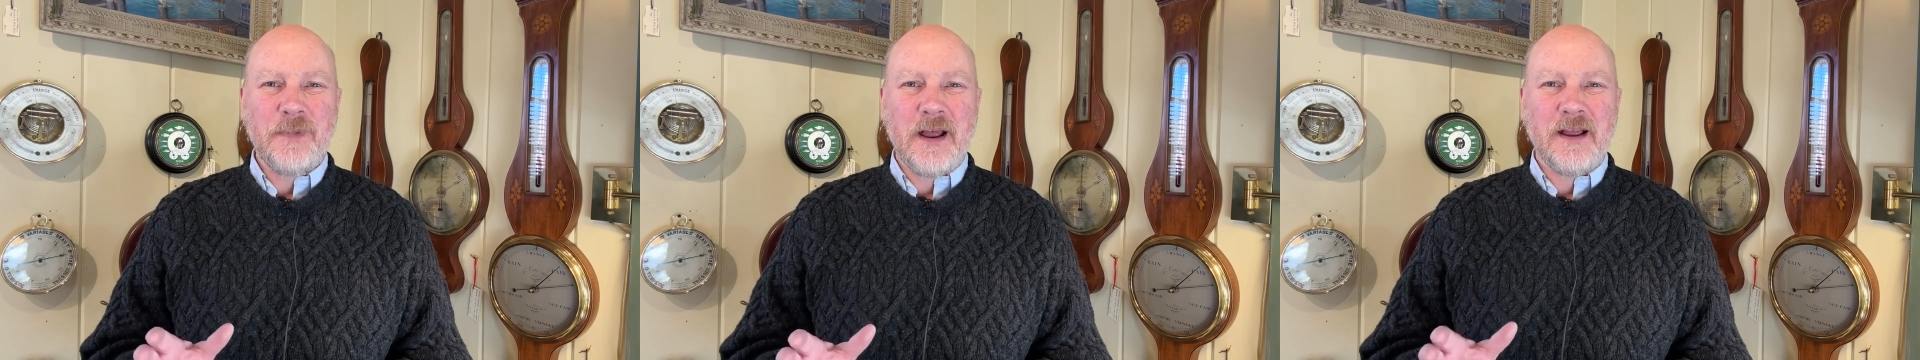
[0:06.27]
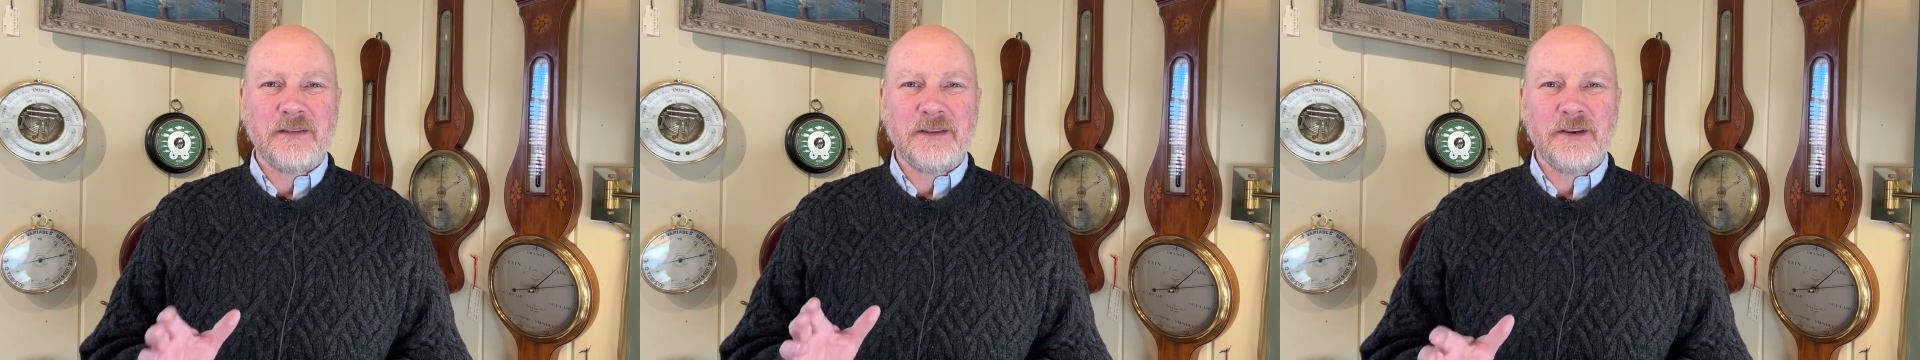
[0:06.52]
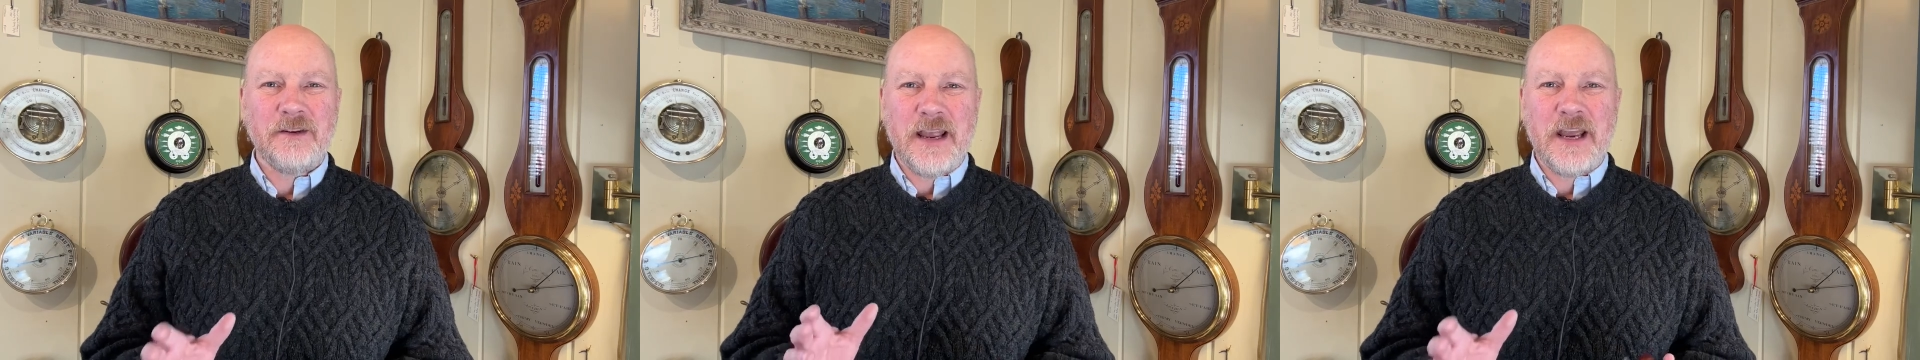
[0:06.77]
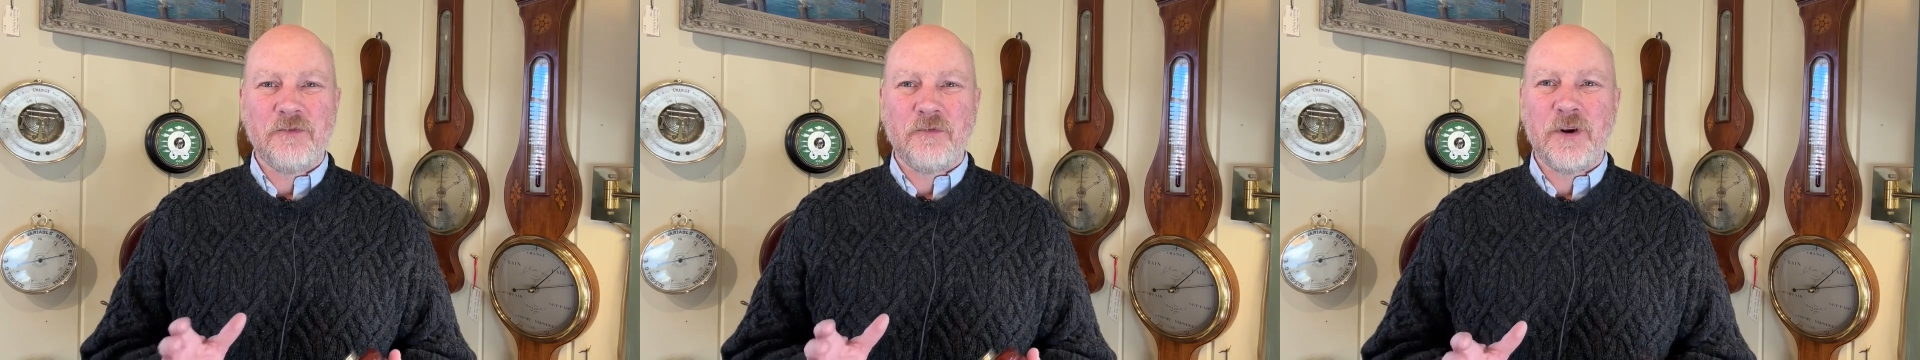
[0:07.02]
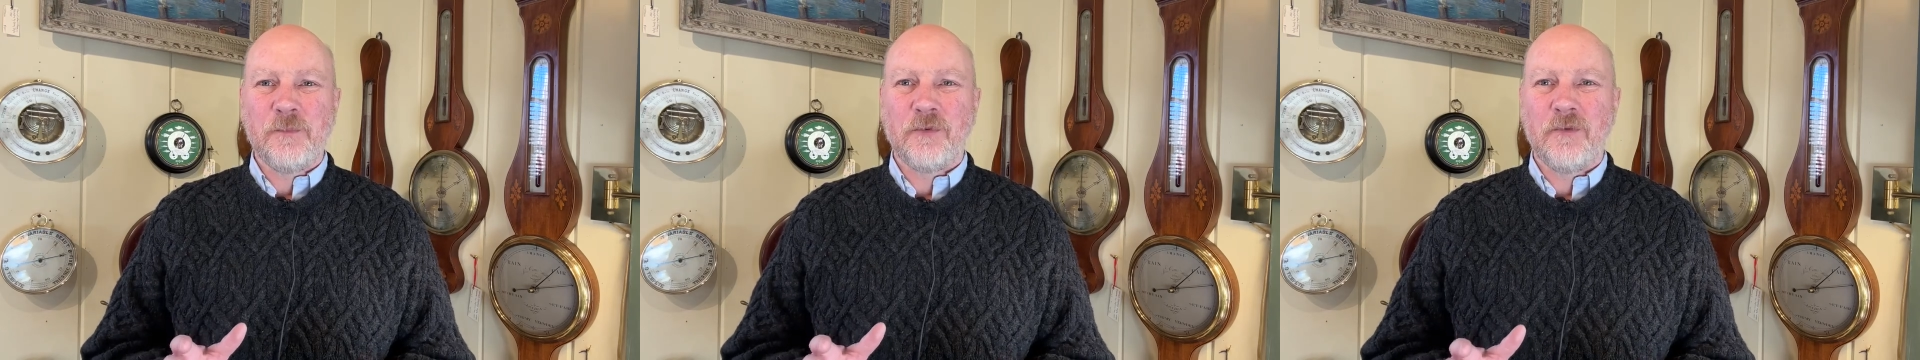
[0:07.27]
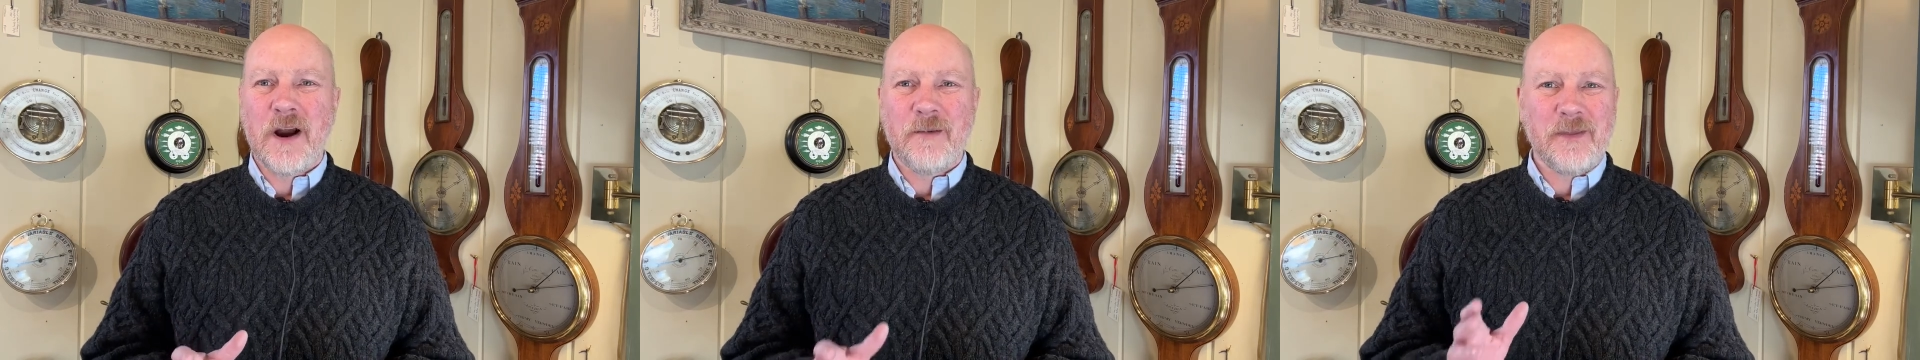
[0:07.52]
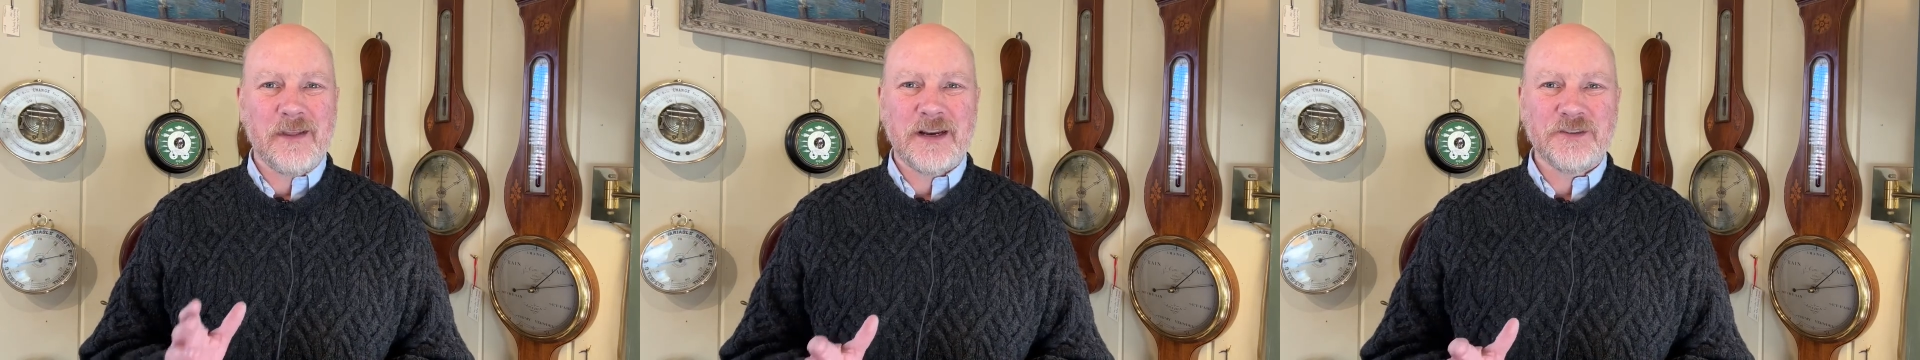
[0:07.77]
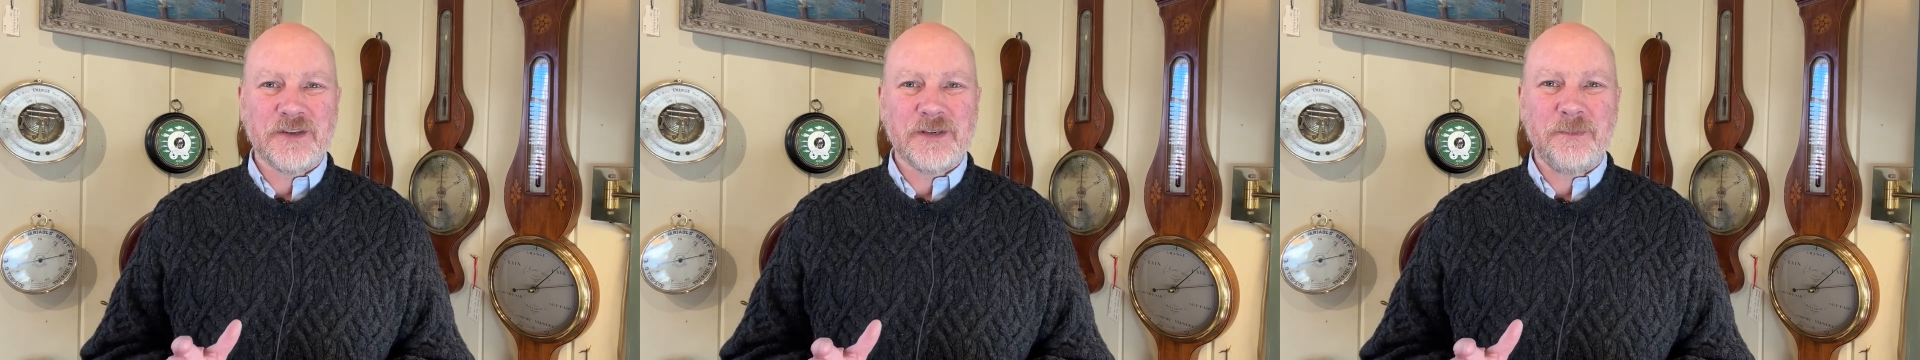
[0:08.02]
little Aneroid barometer that
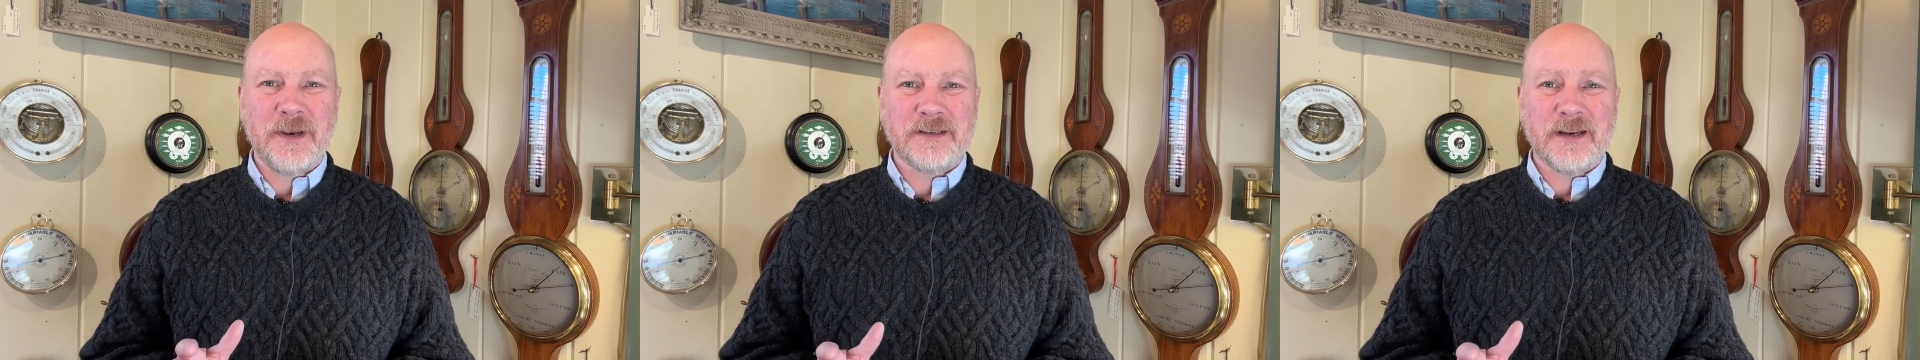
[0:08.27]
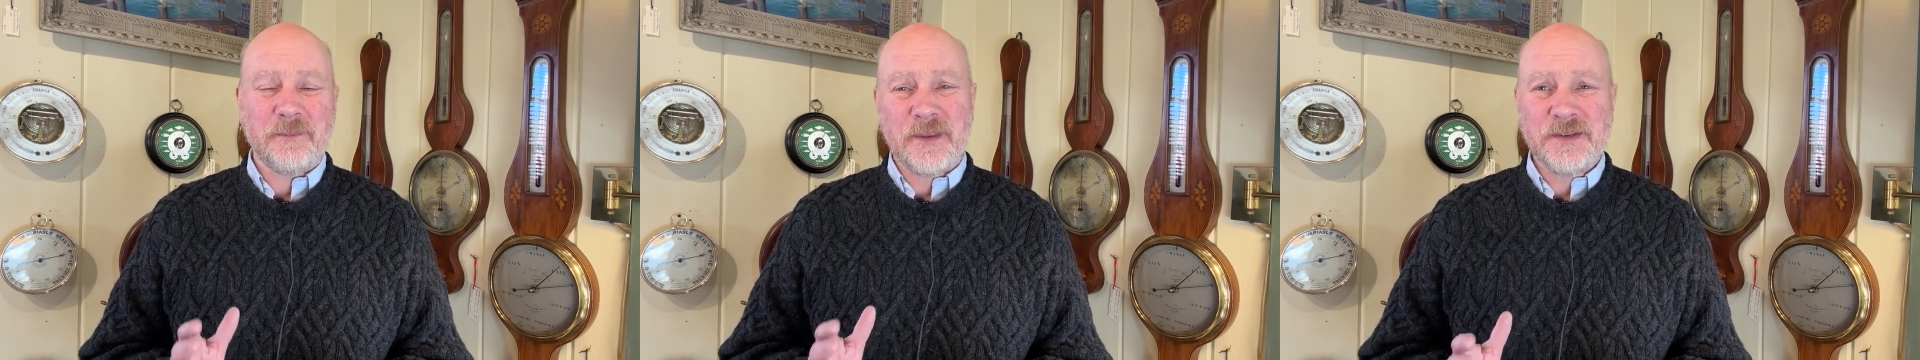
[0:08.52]
I just picked up.